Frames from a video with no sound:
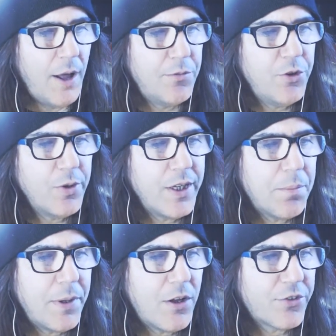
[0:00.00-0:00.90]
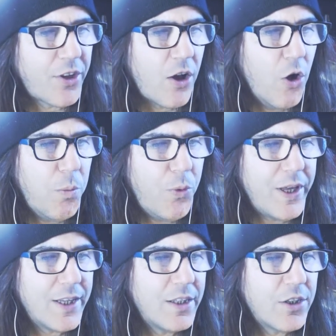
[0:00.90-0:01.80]
I'm doing it because I hope
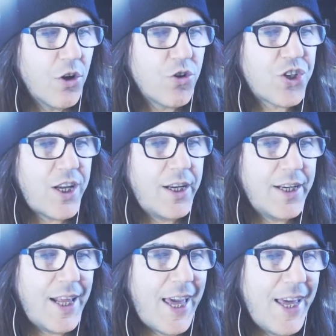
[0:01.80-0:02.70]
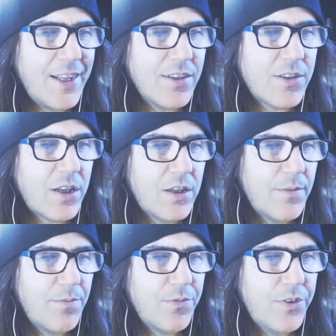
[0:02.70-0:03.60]
we can negotiate an end
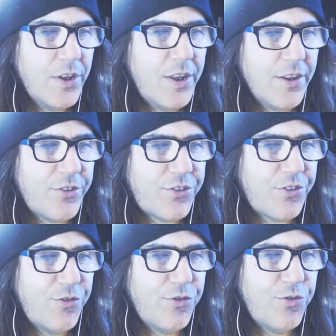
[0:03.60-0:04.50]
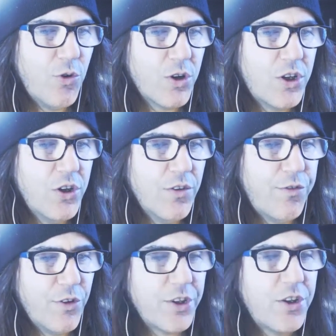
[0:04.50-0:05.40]
to this for good
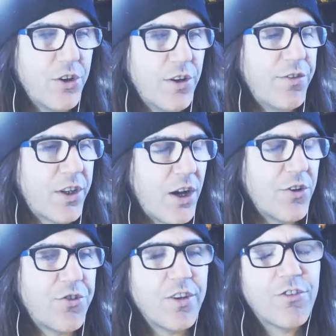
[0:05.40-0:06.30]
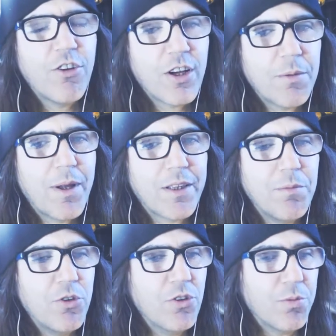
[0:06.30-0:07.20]
for the good of the country. He's talking about the
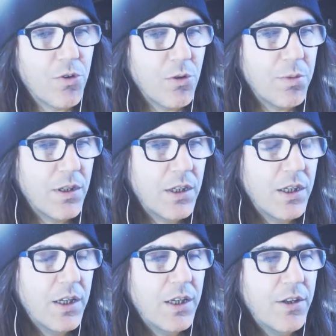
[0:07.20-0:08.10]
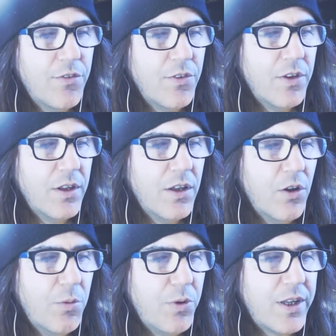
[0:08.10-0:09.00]
Mueller probe. I uh,
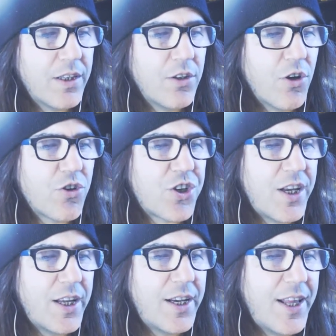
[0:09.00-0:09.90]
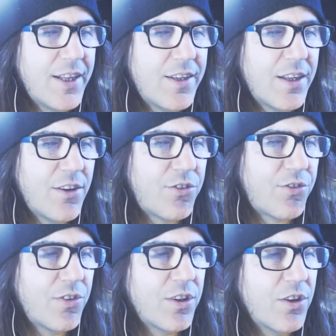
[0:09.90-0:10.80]
hope we can negotiate an end to this
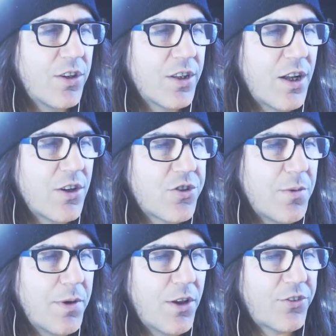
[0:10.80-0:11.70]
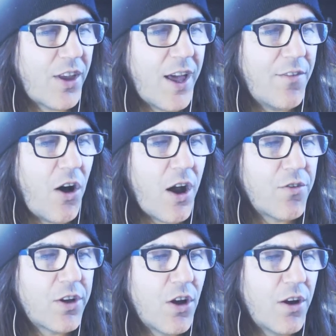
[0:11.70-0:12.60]
for the good of the country because I have high
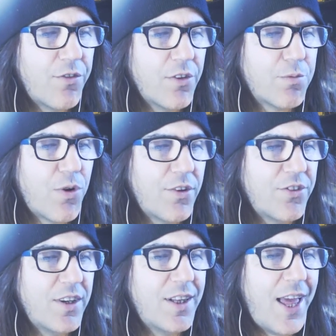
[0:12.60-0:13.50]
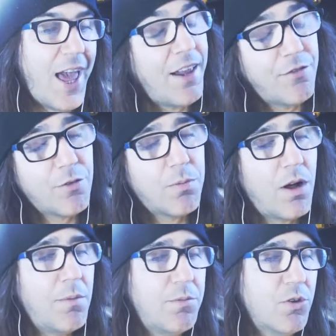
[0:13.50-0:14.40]
regard for the president and for
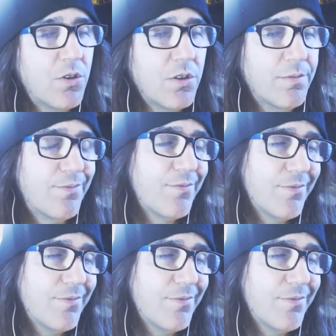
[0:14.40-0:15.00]
Bob Mueller.